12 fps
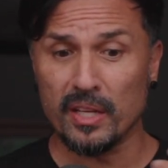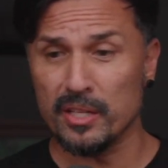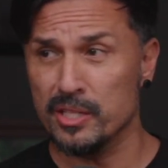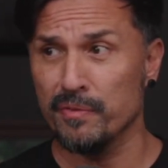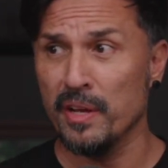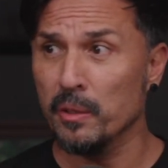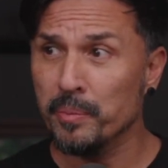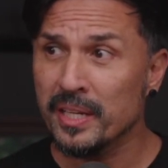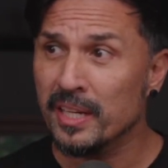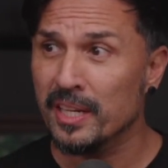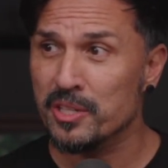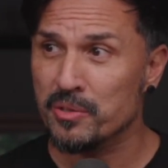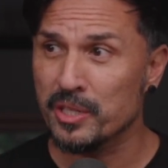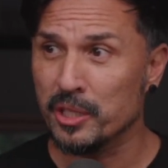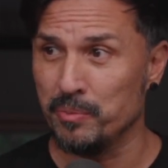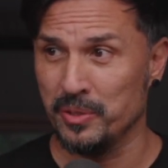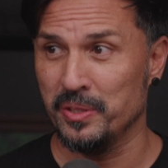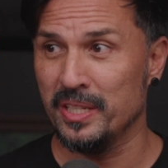developing country
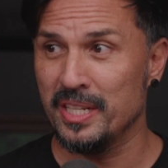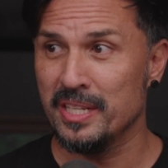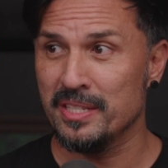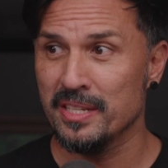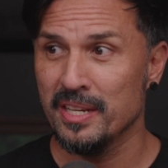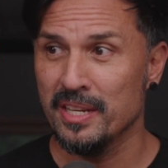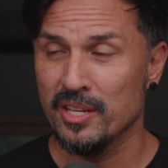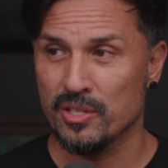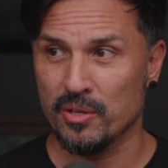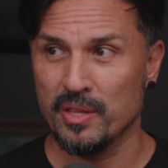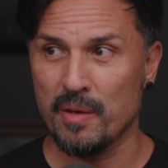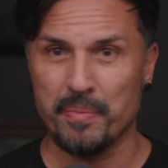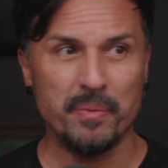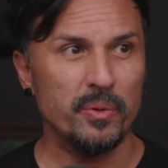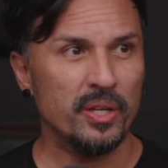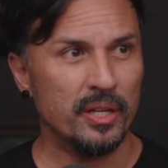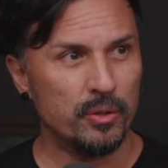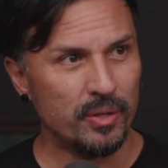communities, right. so that people
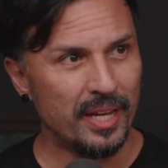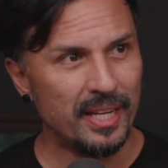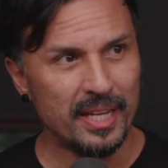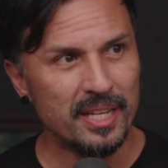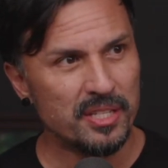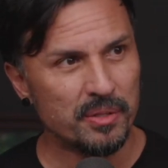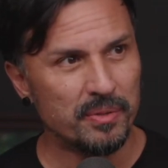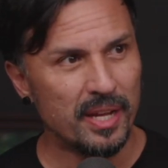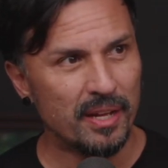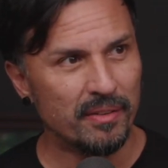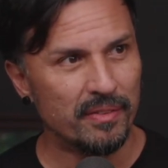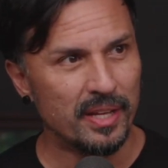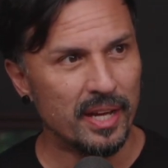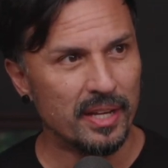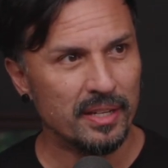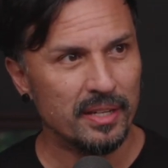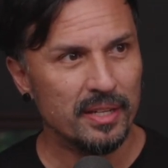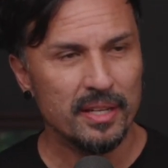could create a history out of that.
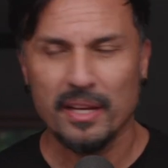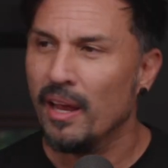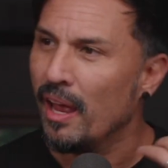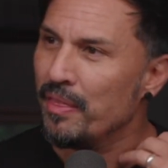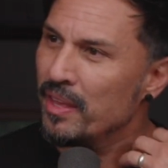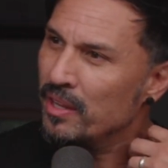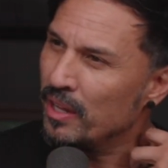Right. And then